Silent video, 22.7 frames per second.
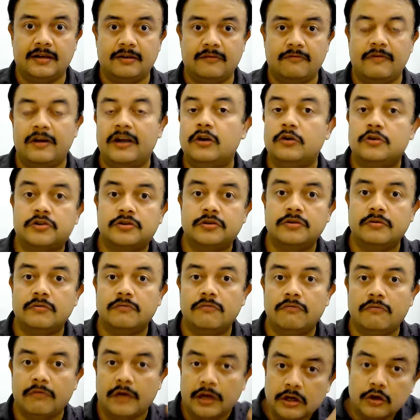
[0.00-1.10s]

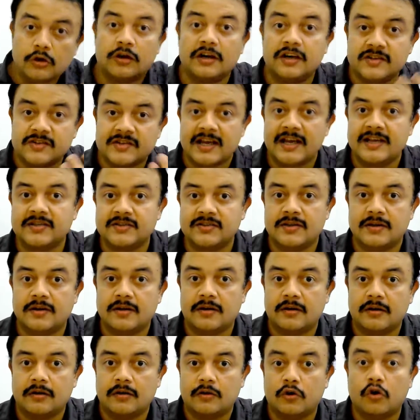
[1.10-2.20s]
when you criticize
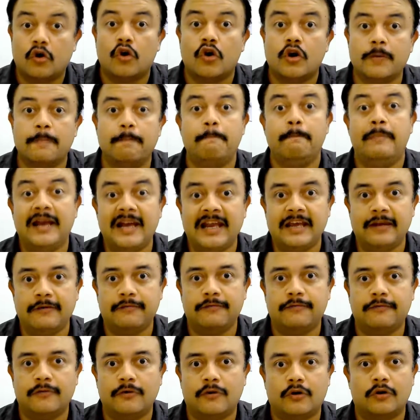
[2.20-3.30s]
the core
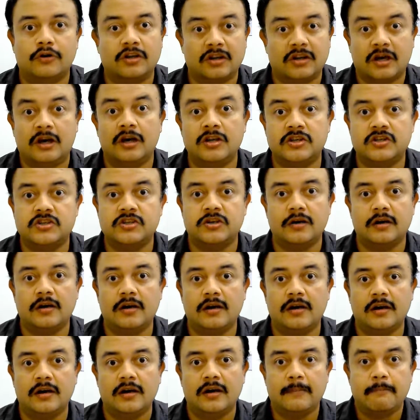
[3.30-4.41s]
belief or the
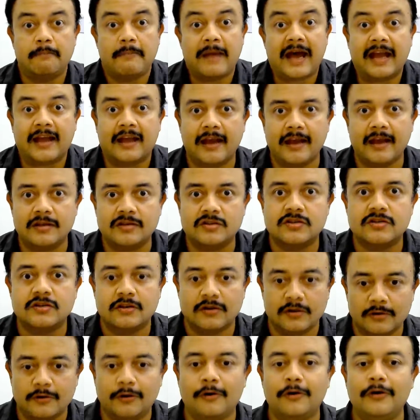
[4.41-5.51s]
cultural baggage,
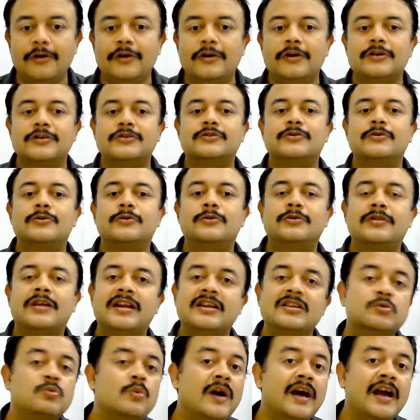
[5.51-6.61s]
you know. So that
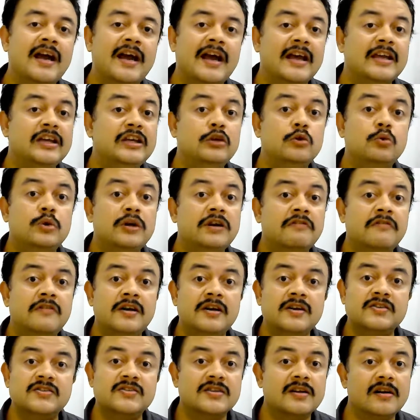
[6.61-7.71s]
is why a
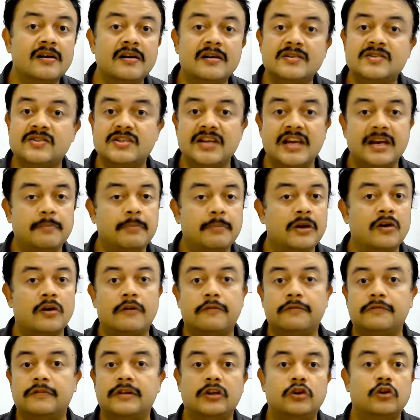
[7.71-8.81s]
universal statement
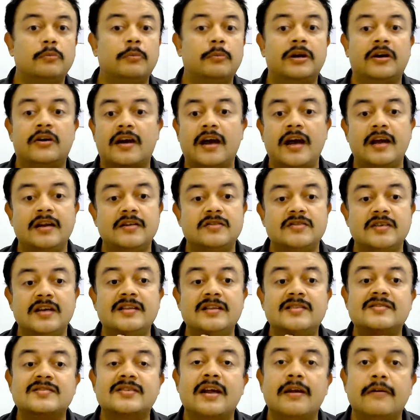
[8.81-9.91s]
of the human rights
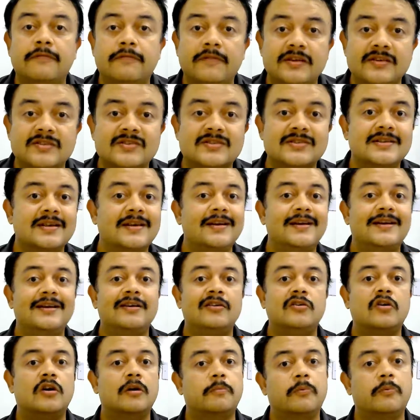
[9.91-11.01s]
itself is
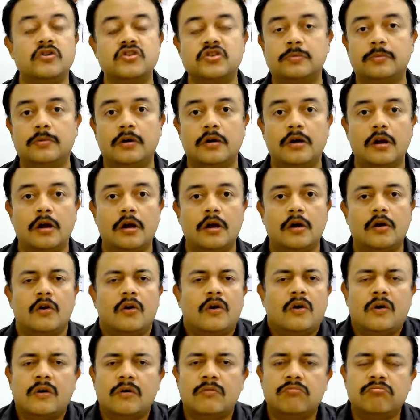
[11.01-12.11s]
not possible.
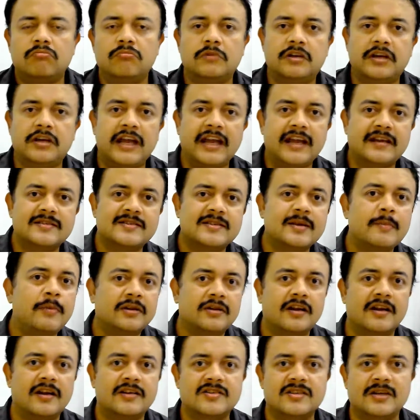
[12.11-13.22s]
Or take some
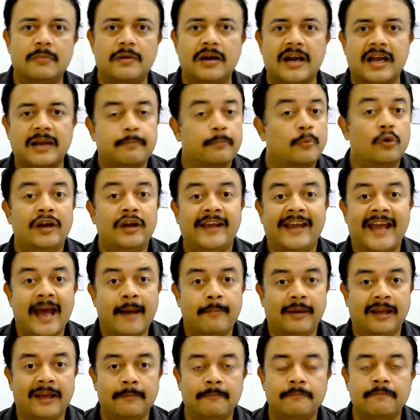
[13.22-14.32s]
other example like
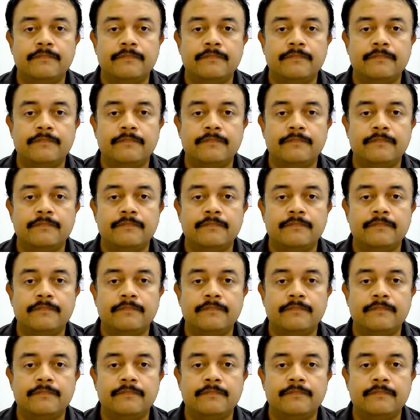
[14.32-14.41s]
polygamy.